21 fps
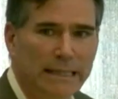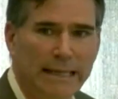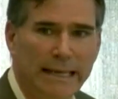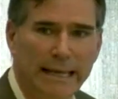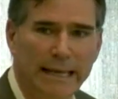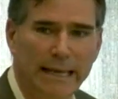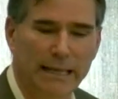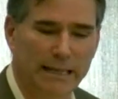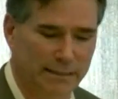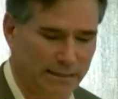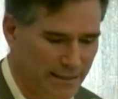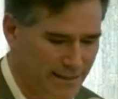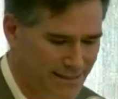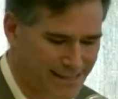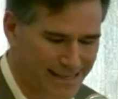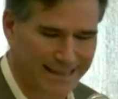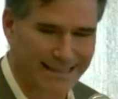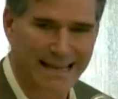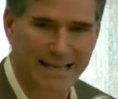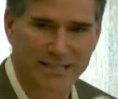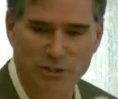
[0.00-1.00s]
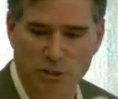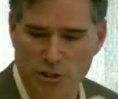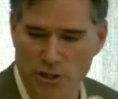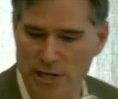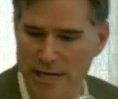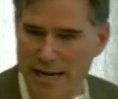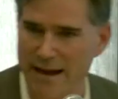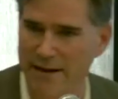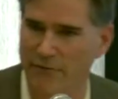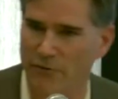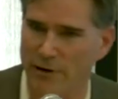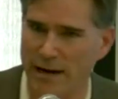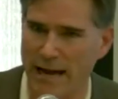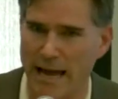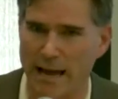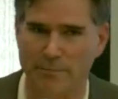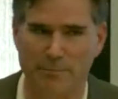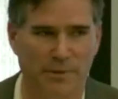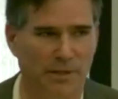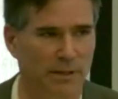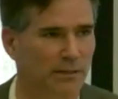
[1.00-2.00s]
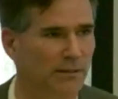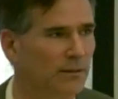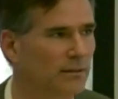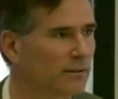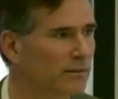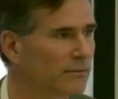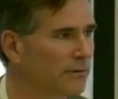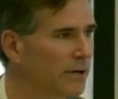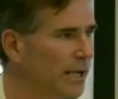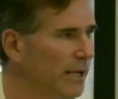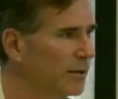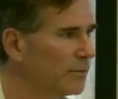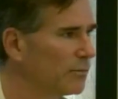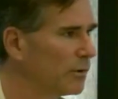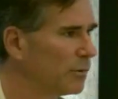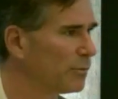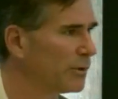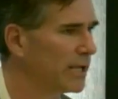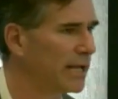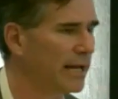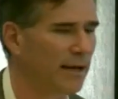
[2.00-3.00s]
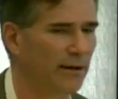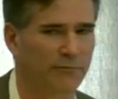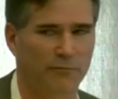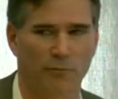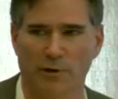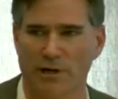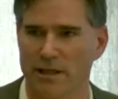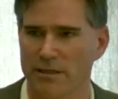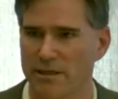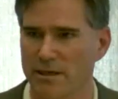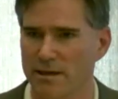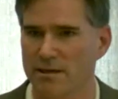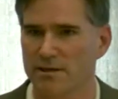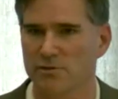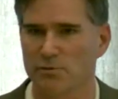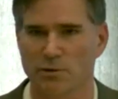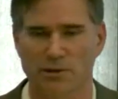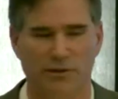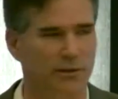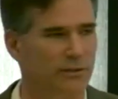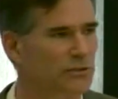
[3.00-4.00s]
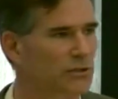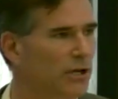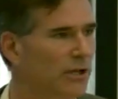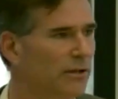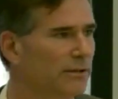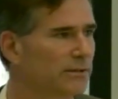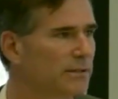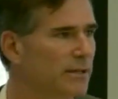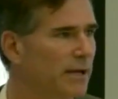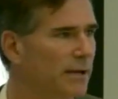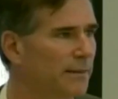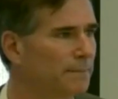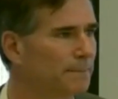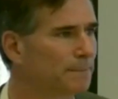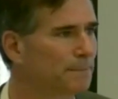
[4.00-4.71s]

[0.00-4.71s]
And they said that should never happen, right, when we have one of these with us all the time.